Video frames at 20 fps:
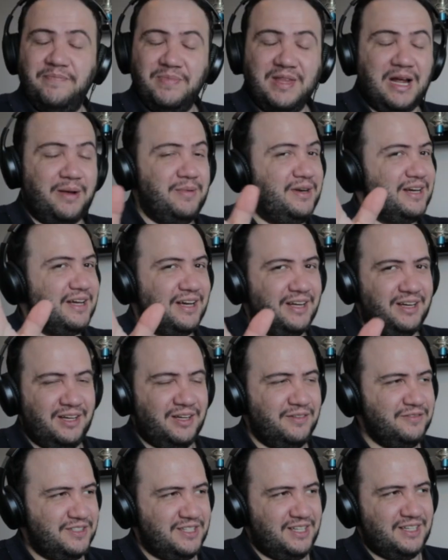I mean, I
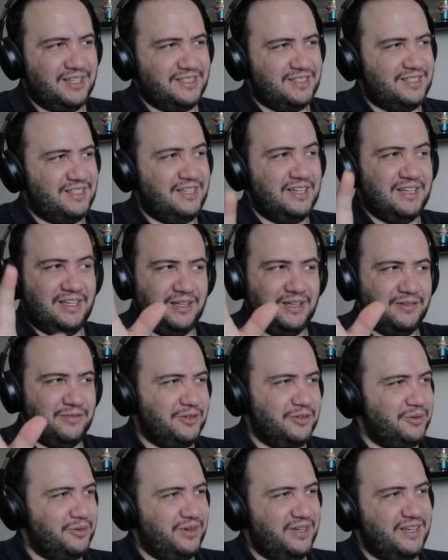love TXT, I love
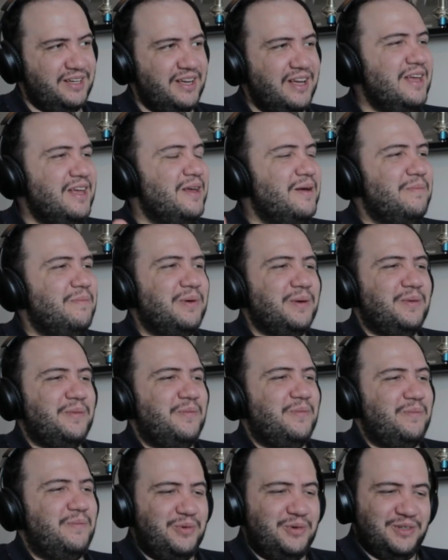Korea, but
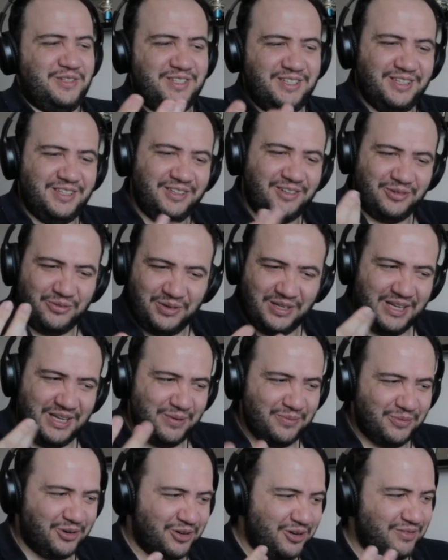Brazil, we need
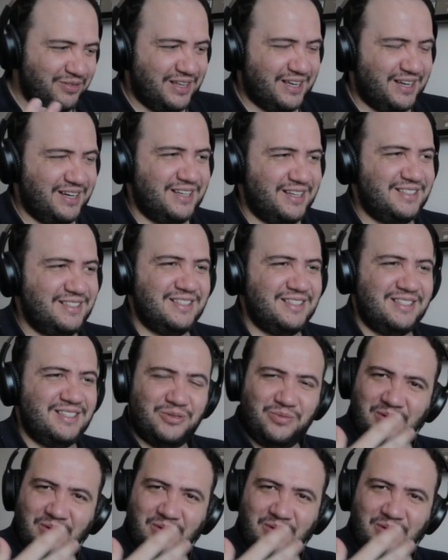more of that essence.